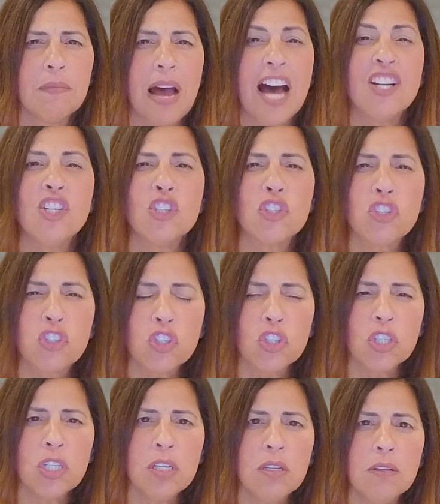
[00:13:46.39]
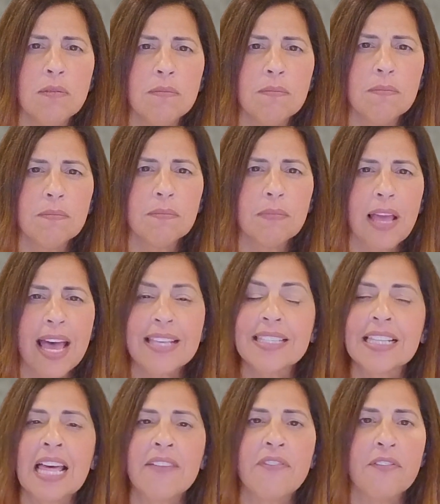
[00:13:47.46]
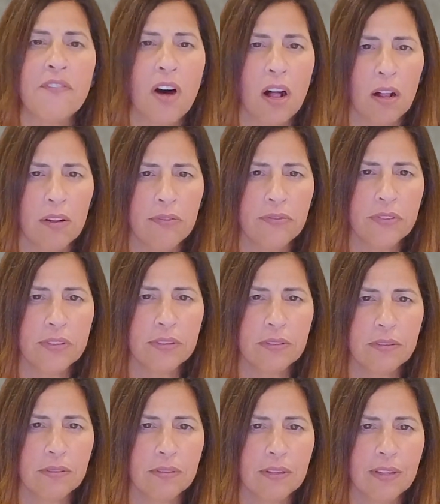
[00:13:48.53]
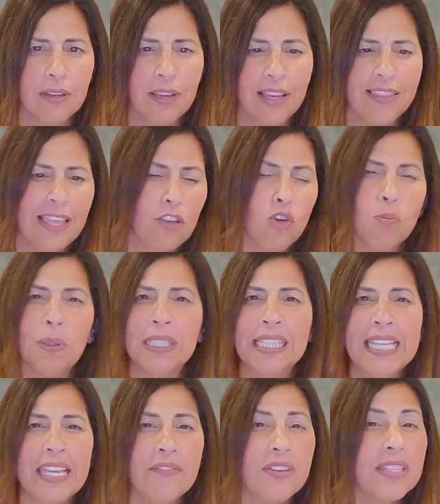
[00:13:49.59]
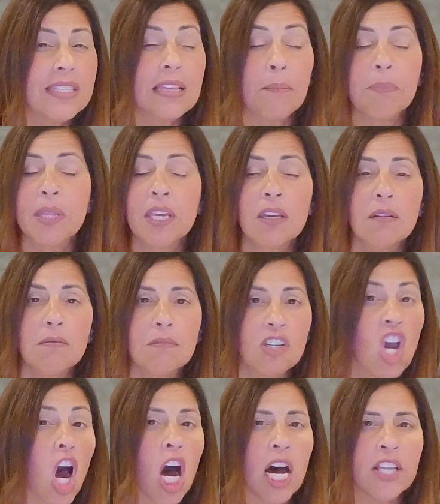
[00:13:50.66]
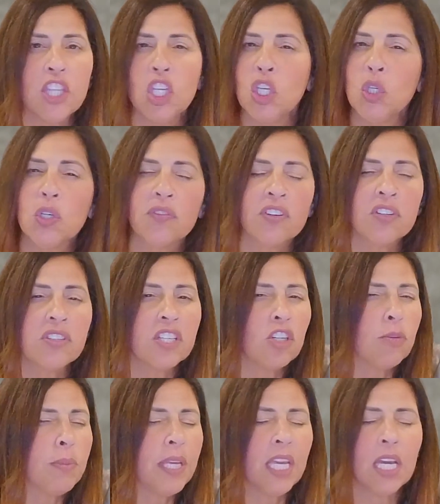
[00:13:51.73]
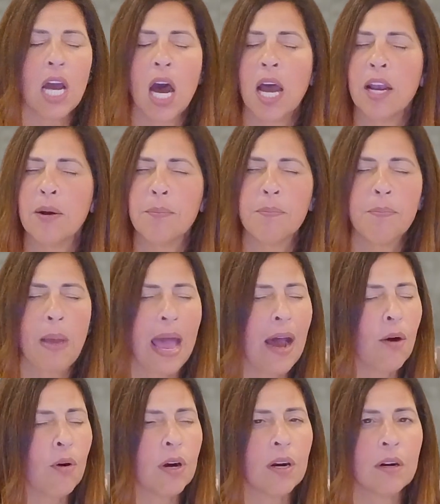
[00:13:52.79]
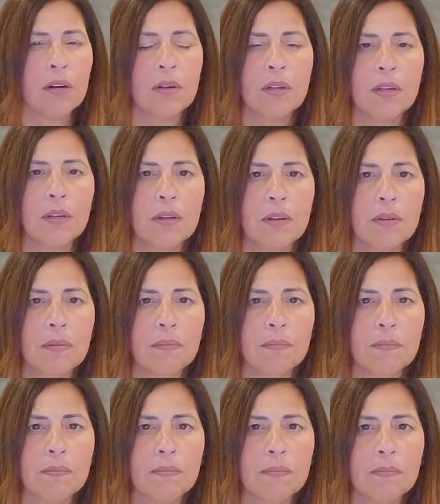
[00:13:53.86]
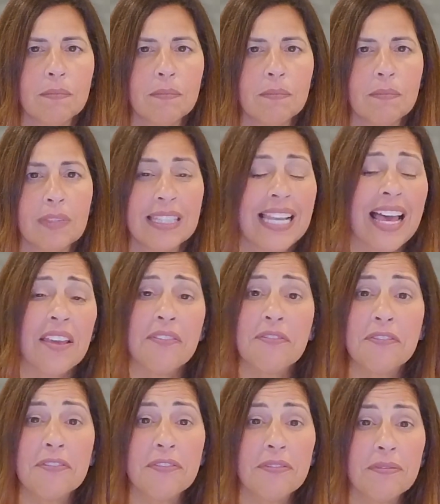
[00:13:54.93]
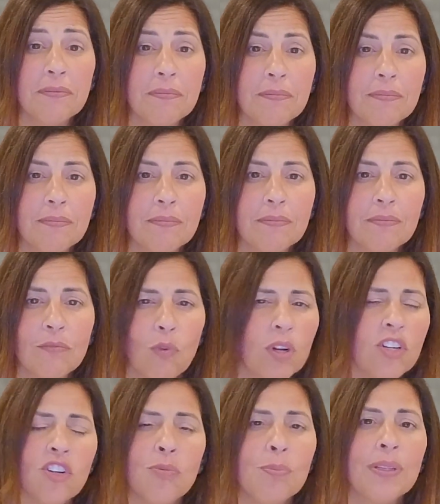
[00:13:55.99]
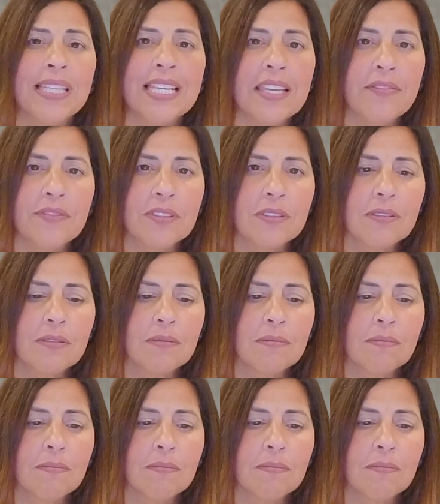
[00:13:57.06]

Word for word: understood as life evolves, that you believe in something. God, the universe, inner being, higher power, life. What are your beliefs?